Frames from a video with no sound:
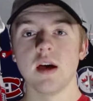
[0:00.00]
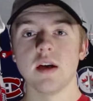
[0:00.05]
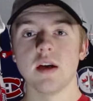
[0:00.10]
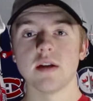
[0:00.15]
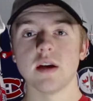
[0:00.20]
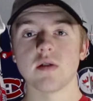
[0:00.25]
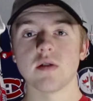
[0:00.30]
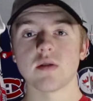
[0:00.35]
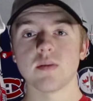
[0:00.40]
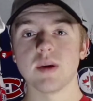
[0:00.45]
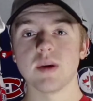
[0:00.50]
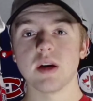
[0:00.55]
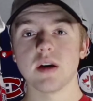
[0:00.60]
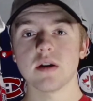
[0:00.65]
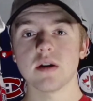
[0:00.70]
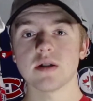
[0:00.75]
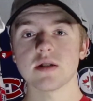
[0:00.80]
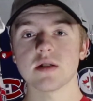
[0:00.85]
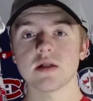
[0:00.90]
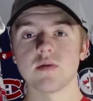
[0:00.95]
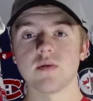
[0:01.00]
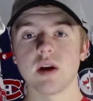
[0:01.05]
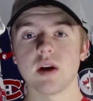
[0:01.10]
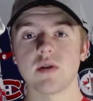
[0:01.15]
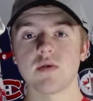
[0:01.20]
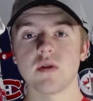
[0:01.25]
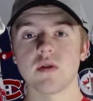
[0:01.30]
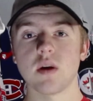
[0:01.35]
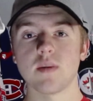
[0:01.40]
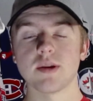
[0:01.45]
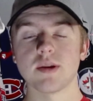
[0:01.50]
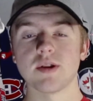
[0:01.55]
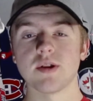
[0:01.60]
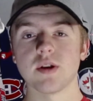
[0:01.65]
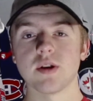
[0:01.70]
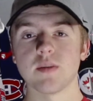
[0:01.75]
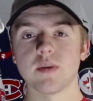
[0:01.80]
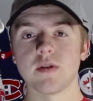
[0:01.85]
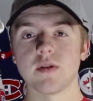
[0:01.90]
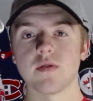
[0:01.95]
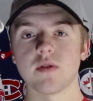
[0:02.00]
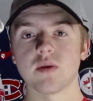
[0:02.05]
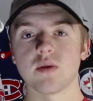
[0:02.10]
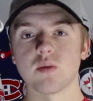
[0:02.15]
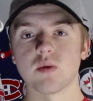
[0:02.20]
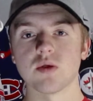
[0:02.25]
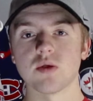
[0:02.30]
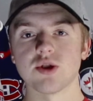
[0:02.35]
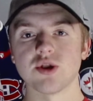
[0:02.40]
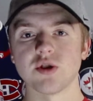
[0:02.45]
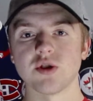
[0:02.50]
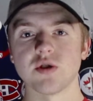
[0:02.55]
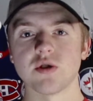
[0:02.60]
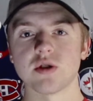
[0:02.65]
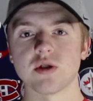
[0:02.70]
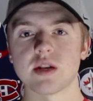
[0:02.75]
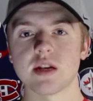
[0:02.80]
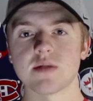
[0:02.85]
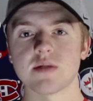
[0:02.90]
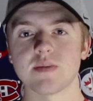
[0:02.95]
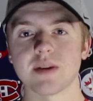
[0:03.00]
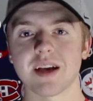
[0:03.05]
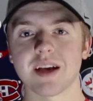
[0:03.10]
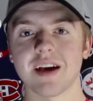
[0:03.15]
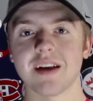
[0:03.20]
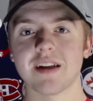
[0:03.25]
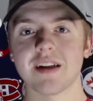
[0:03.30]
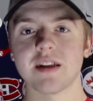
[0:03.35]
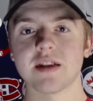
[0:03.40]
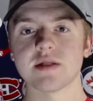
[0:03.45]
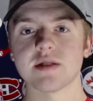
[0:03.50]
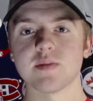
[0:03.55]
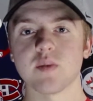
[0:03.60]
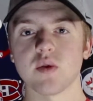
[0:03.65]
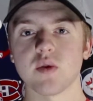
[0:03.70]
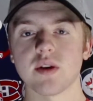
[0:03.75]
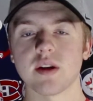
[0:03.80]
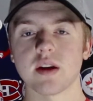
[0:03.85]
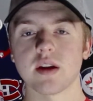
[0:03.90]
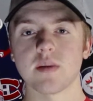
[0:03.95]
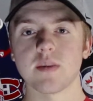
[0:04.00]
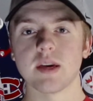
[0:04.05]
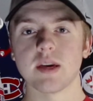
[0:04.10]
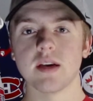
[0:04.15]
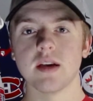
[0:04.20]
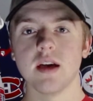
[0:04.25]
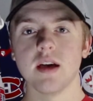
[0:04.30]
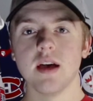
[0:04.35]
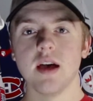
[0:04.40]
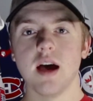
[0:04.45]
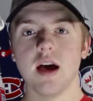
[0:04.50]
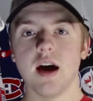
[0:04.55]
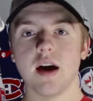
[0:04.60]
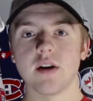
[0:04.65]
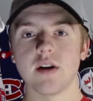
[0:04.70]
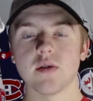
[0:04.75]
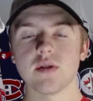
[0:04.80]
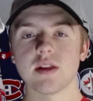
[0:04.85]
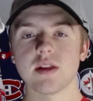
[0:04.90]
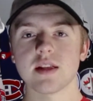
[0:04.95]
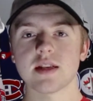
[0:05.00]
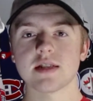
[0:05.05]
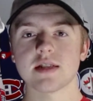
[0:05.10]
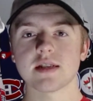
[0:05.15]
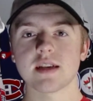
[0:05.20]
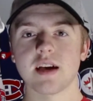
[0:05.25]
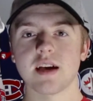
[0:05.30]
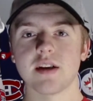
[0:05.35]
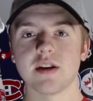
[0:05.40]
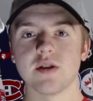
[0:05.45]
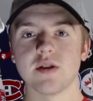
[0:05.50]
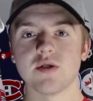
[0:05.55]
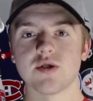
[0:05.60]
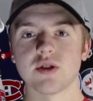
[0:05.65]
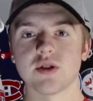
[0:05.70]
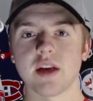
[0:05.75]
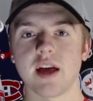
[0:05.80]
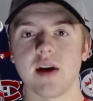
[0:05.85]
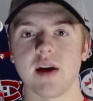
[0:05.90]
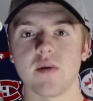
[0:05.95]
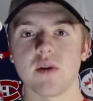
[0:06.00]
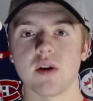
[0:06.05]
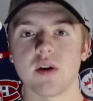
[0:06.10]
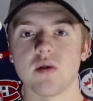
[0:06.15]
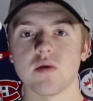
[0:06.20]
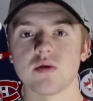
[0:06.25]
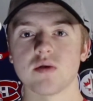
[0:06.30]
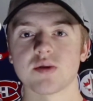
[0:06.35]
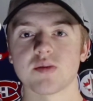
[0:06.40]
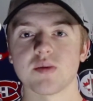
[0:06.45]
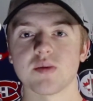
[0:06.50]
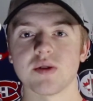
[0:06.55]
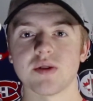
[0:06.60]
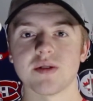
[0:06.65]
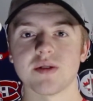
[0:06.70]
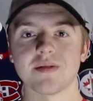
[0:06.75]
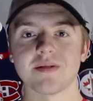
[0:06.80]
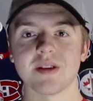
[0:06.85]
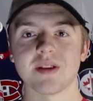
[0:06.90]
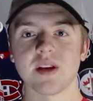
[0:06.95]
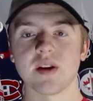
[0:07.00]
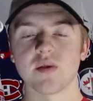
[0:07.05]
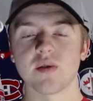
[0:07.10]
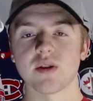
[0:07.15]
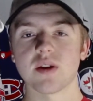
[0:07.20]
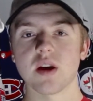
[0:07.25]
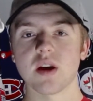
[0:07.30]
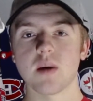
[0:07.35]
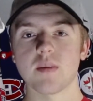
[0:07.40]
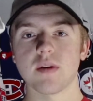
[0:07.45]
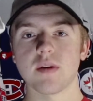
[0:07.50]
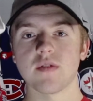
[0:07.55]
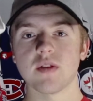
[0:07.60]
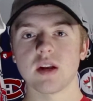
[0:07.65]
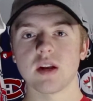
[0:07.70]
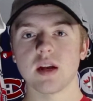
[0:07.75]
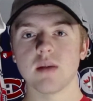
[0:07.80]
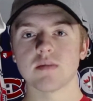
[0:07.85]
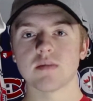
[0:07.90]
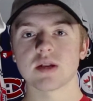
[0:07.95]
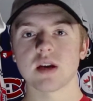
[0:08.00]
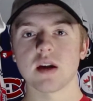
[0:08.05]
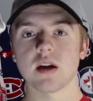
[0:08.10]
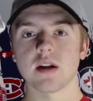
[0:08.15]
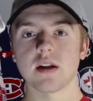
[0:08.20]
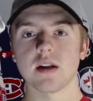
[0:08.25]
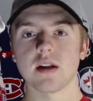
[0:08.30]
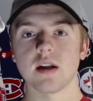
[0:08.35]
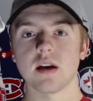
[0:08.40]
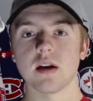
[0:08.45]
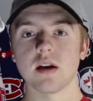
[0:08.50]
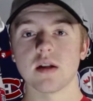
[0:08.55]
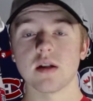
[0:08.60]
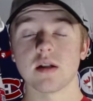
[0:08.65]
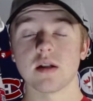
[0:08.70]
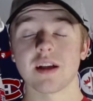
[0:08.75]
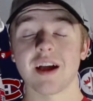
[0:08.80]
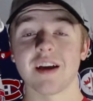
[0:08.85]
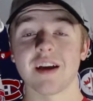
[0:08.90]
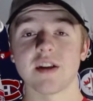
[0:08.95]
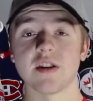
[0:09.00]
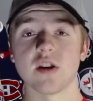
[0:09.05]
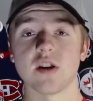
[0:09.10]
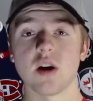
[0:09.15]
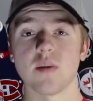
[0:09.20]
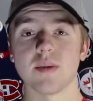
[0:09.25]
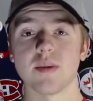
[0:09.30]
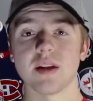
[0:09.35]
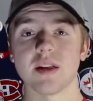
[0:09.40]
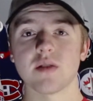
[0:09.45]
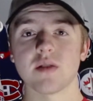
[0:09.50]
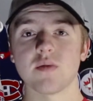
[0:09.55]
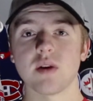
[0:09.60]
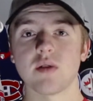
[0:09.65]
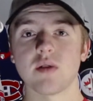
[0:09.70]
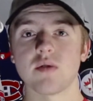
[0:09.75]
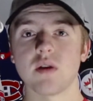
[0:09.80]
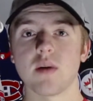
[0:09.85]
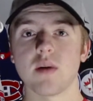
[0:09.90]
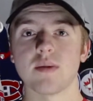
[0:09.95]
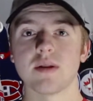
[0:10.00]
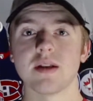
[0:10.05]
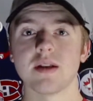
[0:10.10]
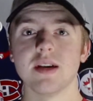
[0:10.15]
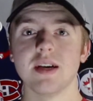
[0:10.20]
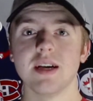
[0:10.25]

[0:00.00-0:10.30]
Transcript: Now, to be honest, the round-robin tournament for the World Juniors has been kind of disappointing to me. I know that this is kind of usually how it goes, where, the top-heavy teams kind of dominate the round-robin.